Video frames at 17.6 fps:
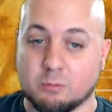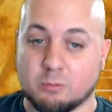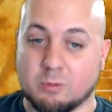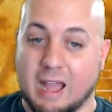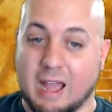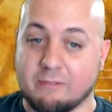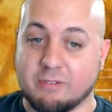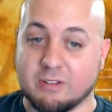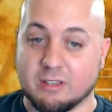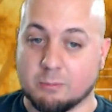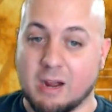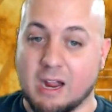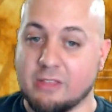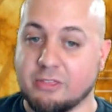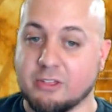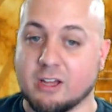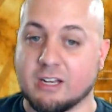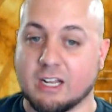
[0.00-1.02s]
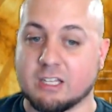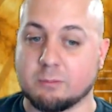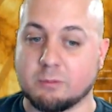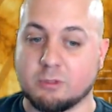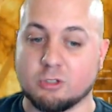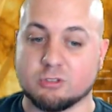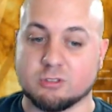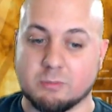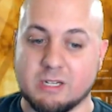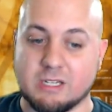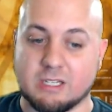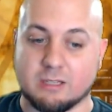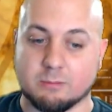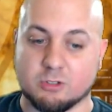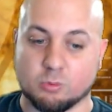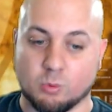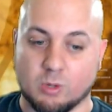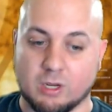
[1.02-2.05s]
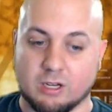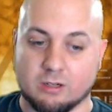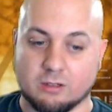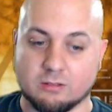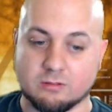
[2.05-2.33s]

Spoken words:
having the Python, I could use a medium as well.